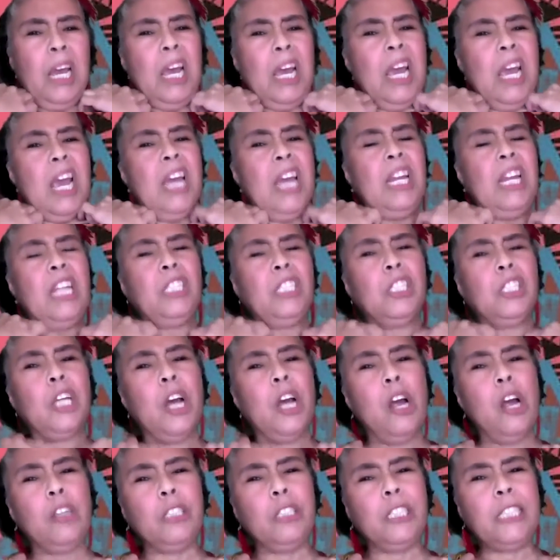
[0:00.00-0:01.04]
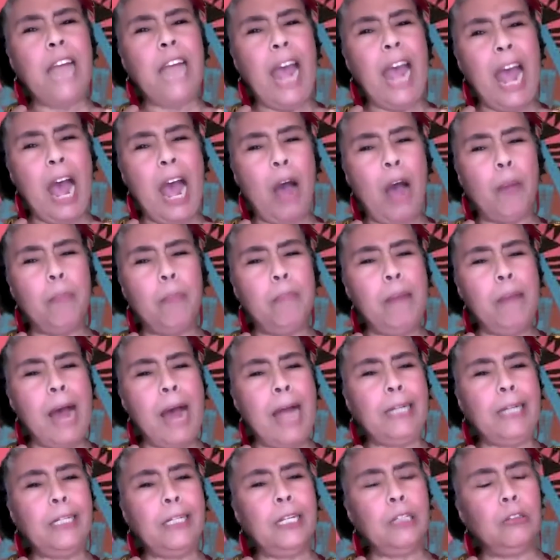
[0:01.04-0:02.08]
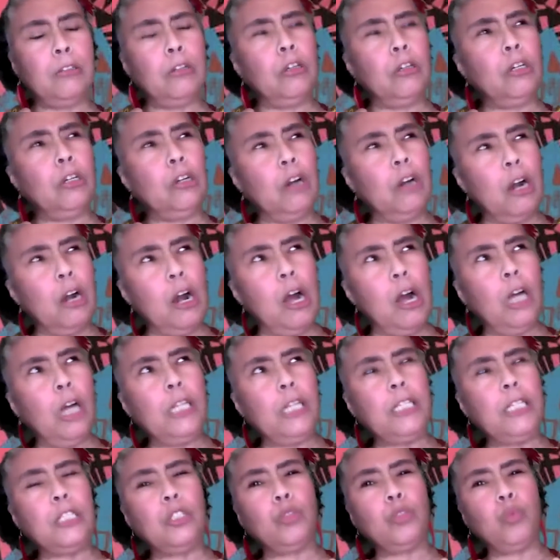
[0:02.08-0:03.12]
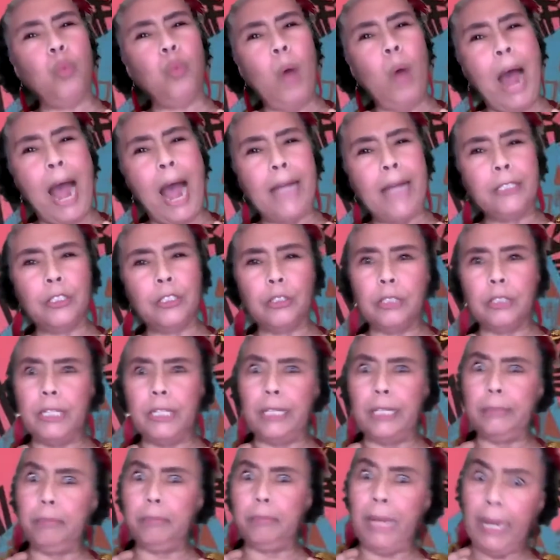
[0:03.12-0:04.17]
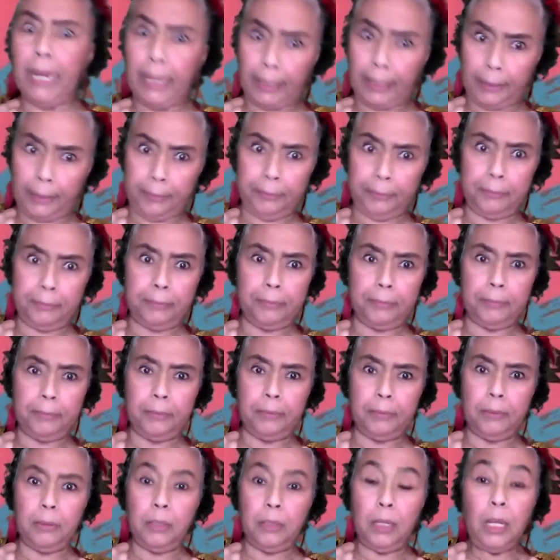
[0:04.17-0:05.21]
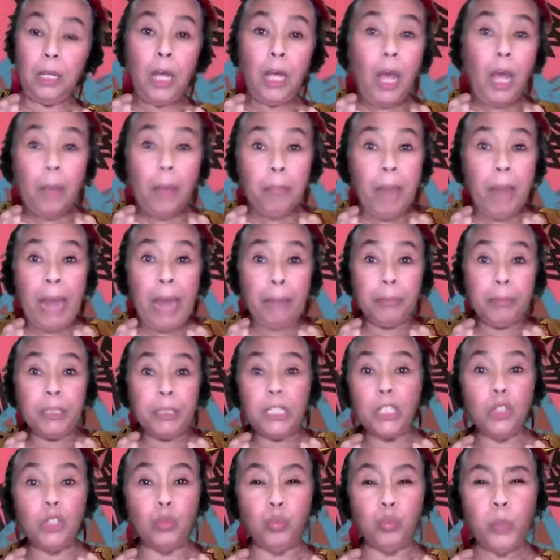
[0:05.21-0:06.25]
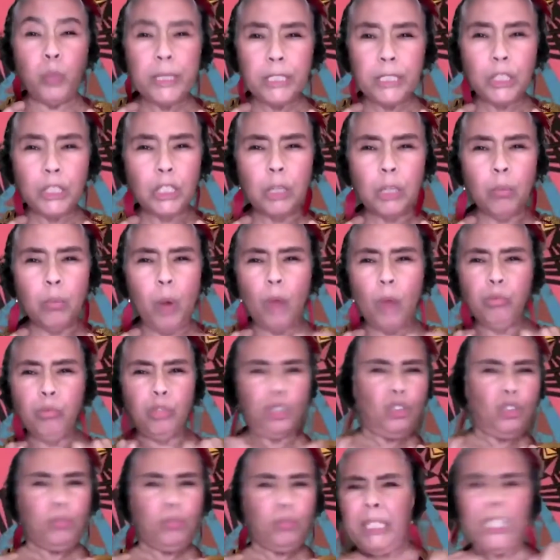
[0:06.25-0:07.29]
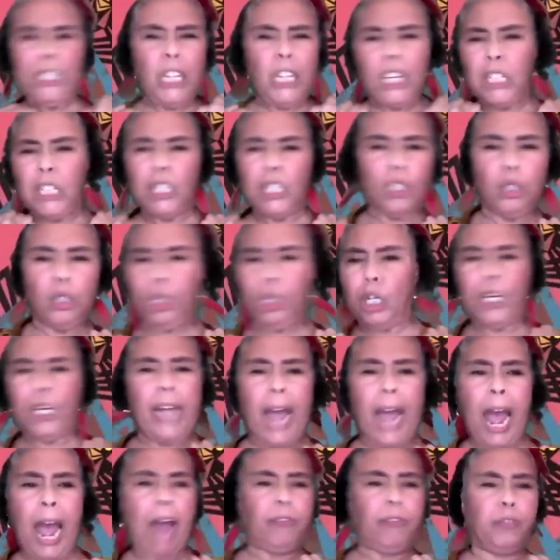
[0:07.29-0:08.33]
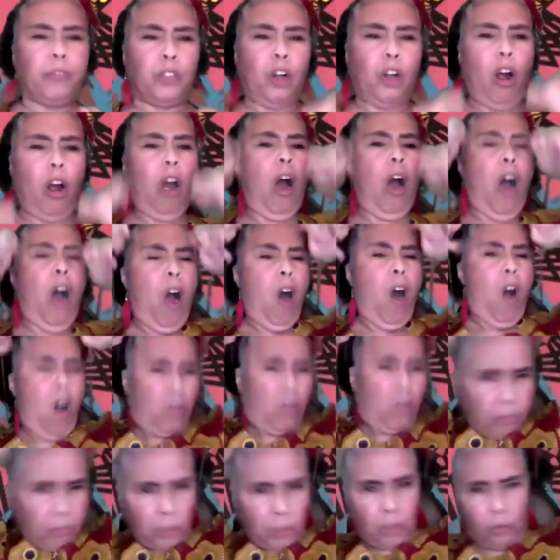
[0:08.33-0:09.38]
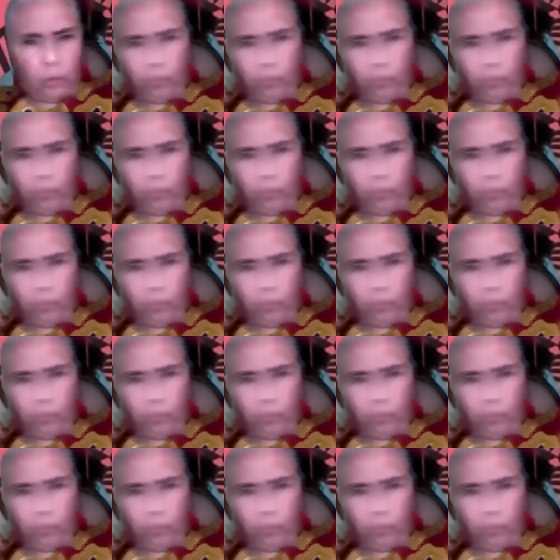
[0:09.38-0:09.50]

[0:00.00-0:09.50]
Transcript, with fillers: and it turns out my little girl is wiser than me. Maybe this wisdom won't do me any good after all. Huh. Hmm.